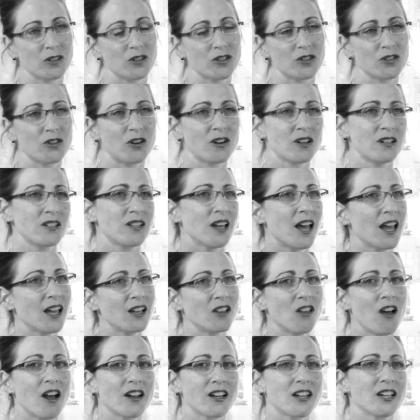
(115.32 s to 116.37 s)
start a
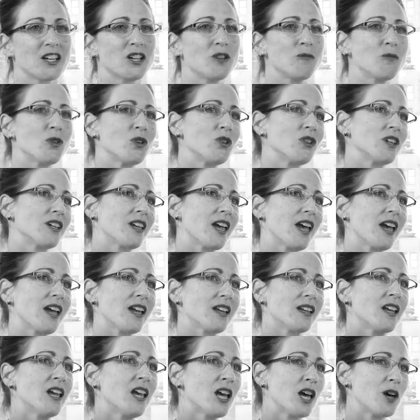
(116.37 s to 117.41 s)
dialogue and
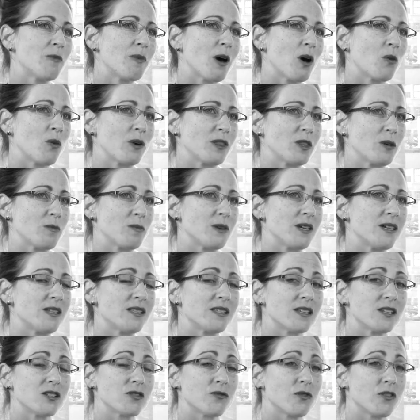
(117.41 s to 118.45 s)
communicate about what the
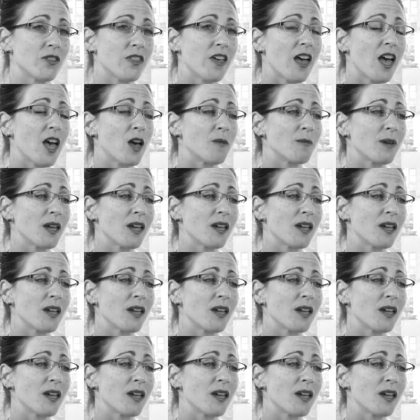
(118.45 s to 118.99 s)
piece is for them.